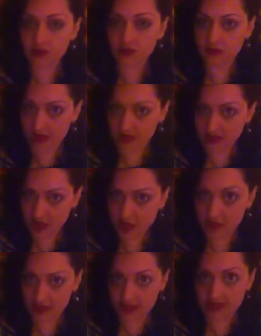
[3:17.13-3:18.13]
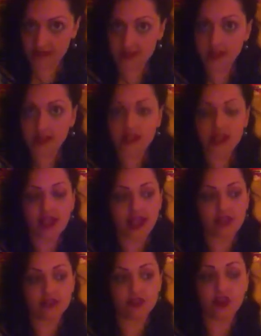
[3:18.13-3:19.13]
that's not it.
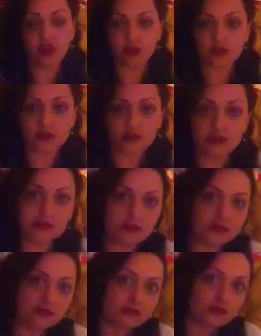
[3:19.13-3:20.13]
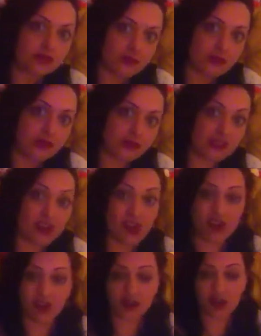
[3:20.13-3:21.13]
And there are reptilians that
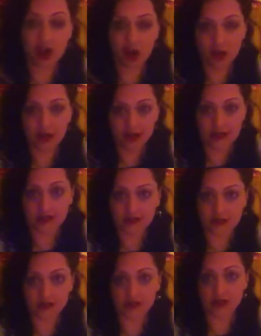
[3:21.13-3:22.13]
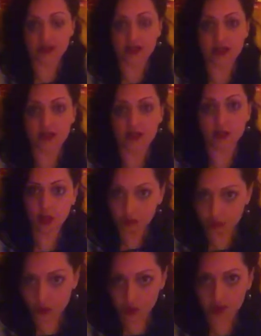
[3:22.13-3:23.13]
are our ancestors, that are
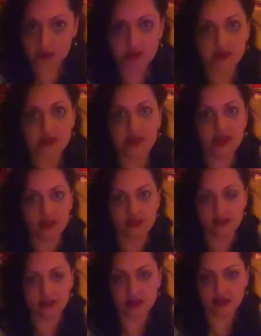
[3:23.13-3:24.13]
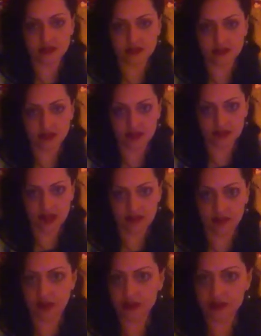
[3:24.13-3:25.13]
herbivores and such like that,
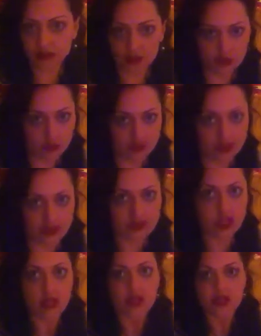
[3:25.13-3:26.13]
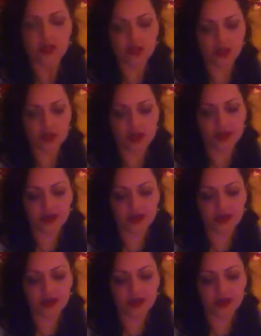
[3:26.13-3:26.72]
very spiritual beings. So,